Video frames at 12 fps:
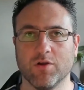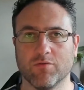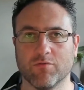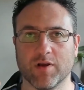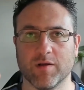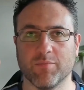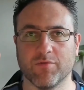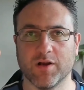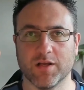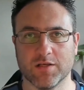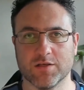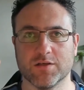rep
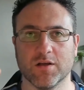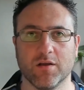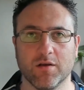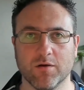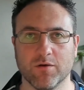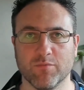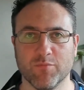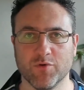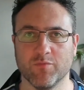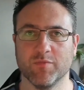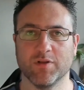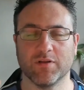range of
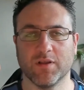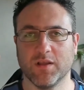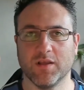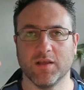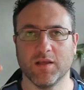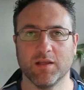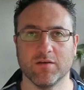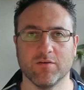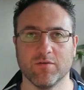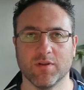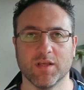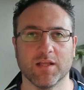movement and
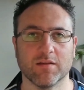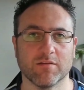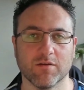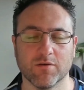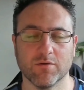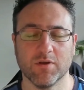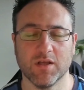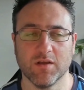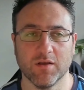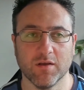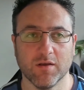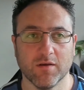do that. So
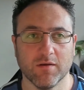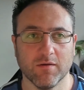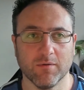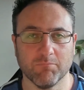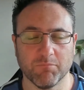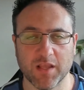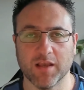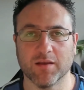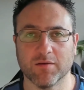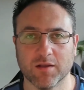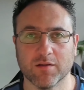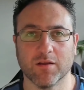yeah,
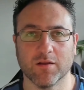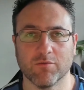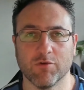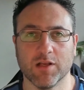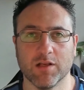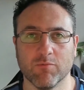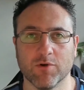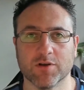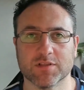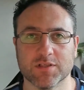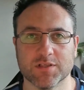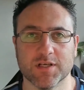it really
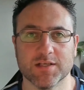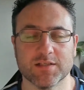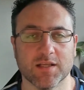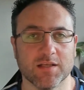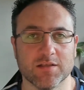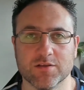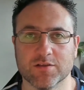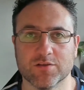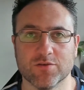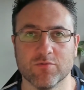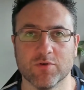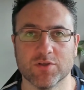works the chest, and just
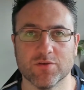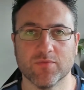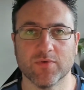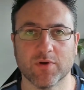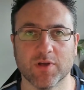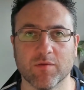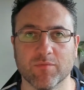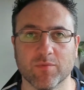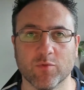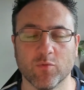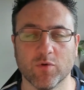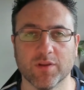do what you feel
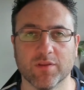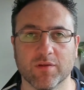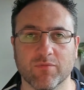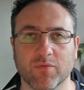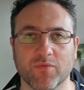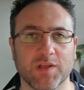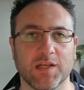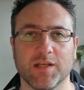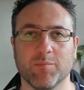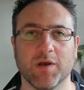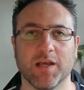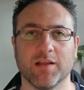comfortable with. If you feel
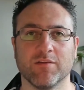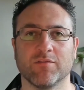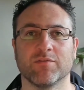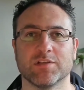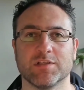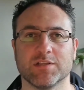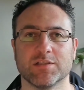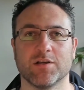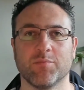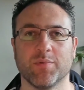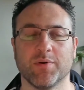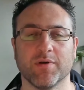any pains, obviously
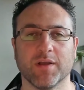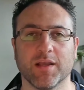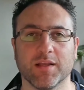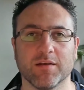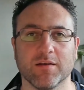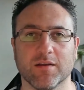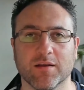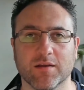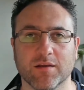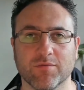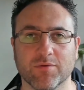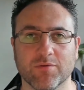stop and
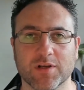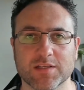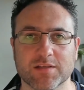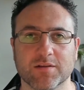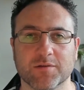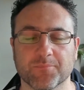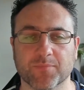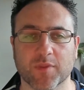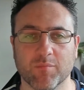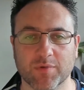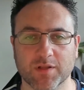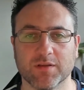have a rest,
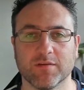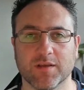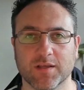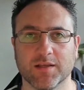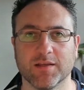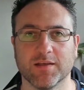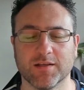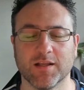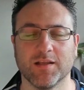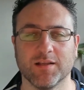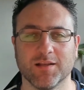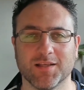but
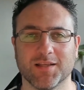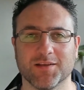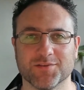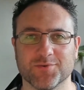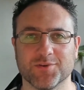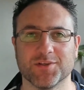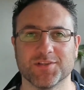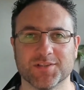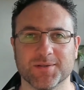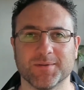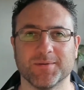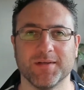it does work.
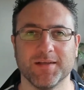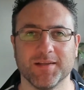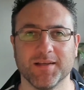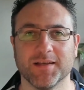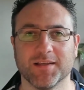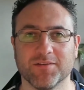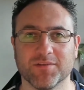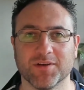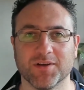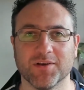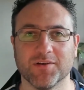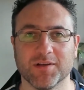So yeah, give it a
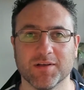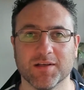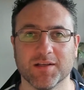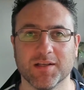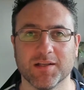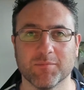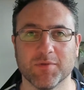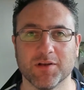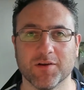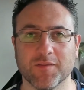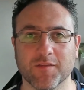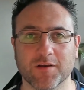go, and let me
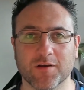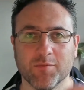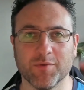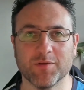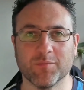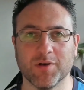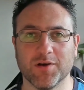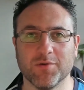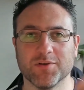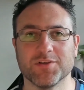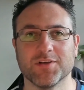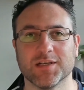know in the comments below
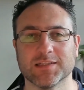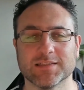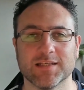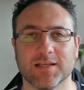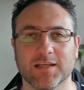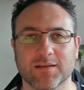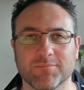what you guys think.